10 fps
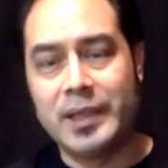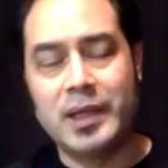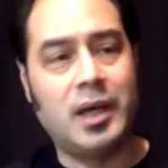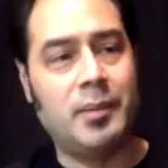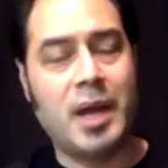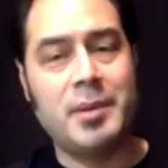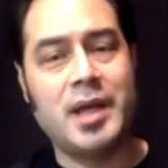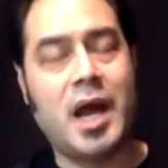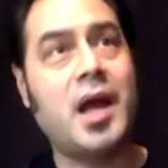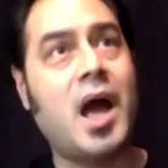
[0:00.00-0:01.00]
I mean,
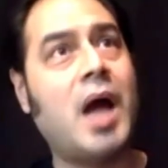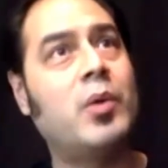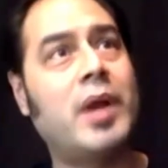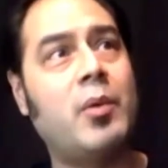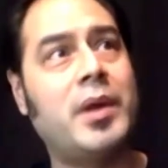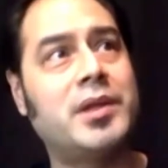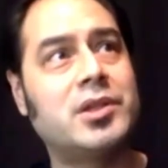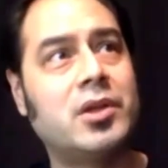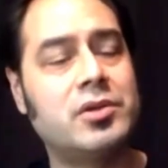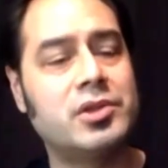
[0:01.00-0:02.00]
when I went
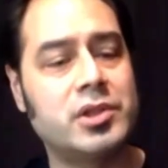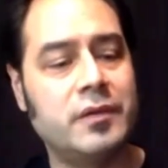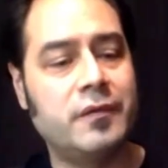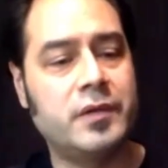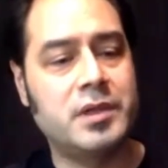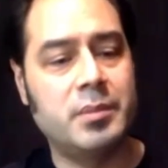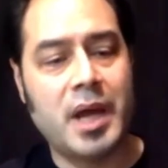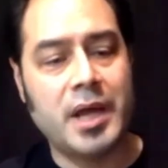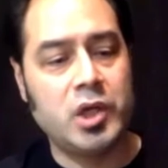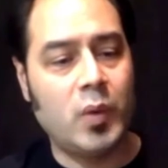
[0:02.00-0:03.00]
to go searching to buy
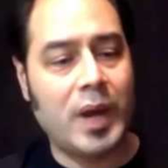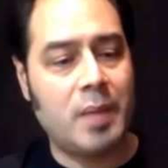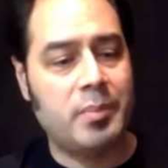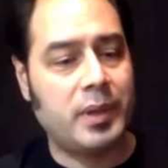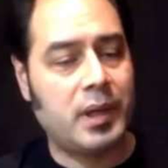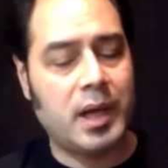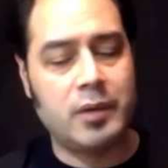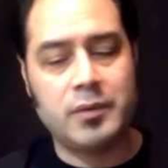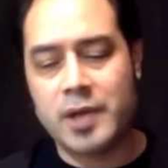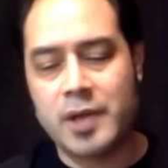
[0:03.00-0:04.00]
a new amp,
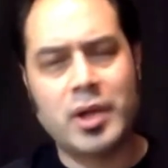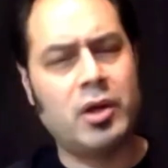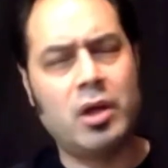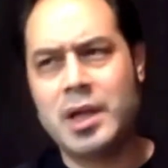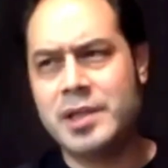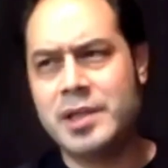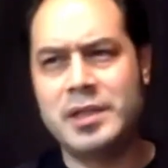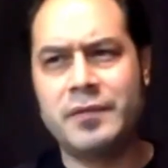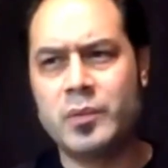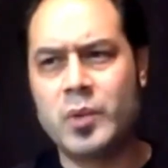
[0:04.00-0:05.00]
I tried all kinds of
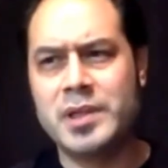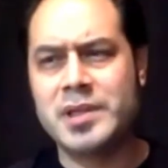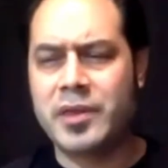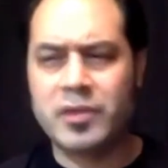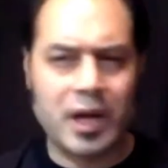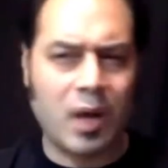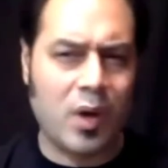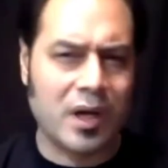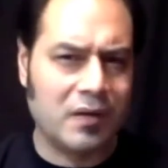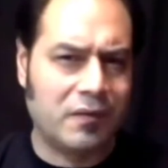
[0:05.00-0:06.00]
different ones. I thought I
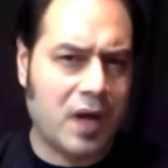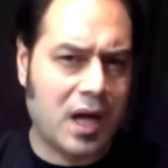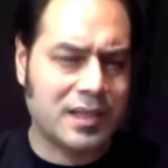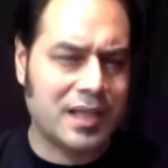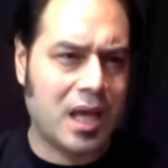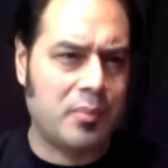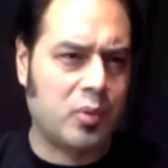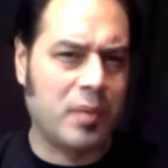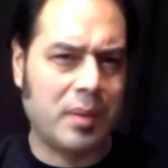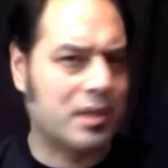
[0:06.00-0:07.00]
wanted a Vox amp or
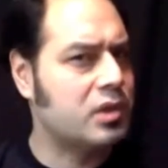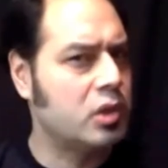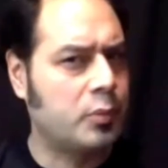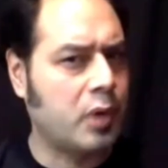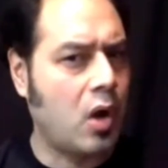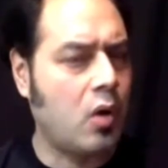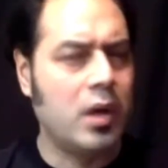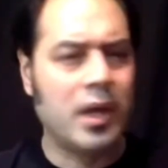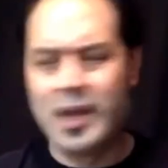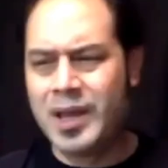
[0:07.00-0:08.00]
maybe a Supro,
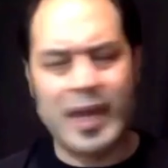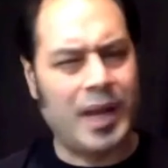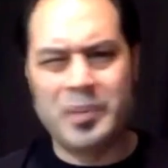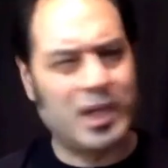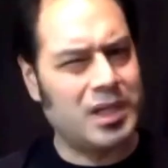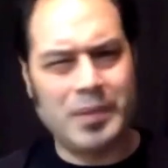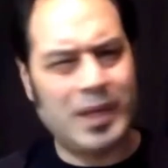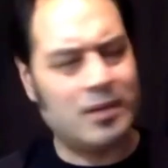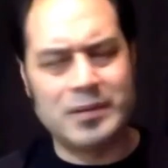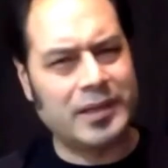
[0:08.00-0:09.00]
and I plugged them in.
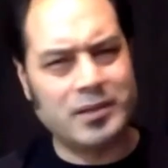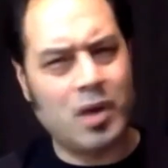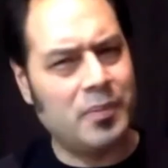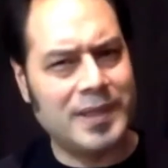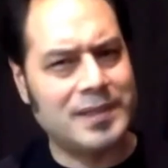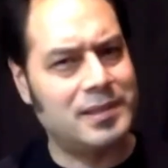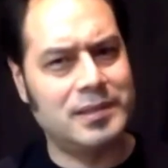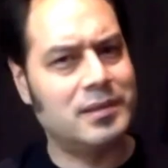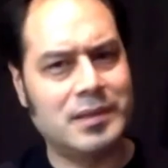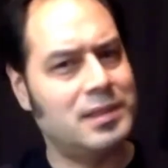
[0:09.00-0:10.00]
And I'm like, nope, this
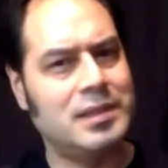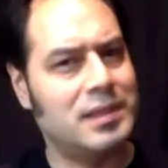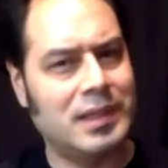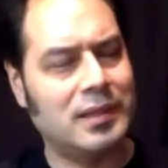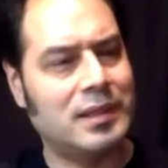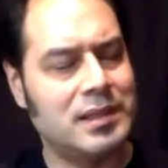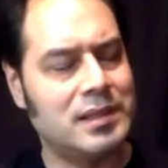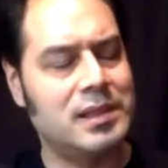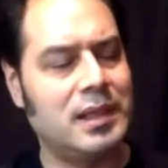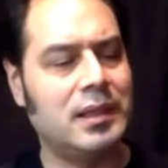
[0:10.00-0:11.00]
isn't
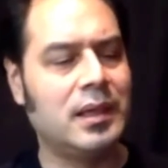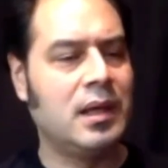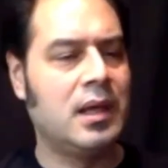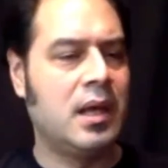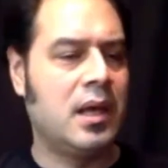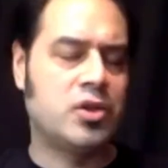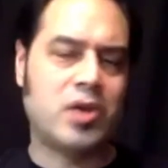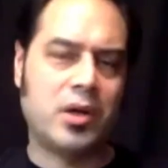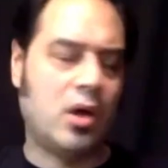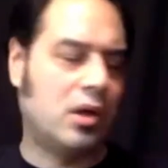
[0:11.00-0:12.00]
it.
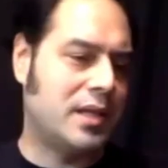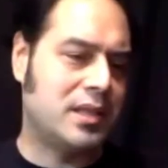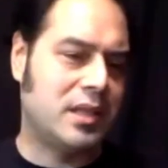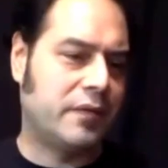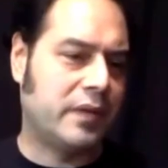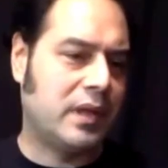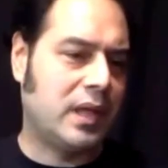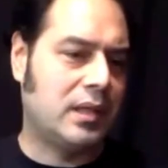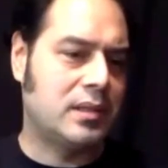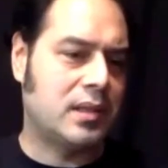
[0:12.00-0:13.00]
Tried all kinds of different things.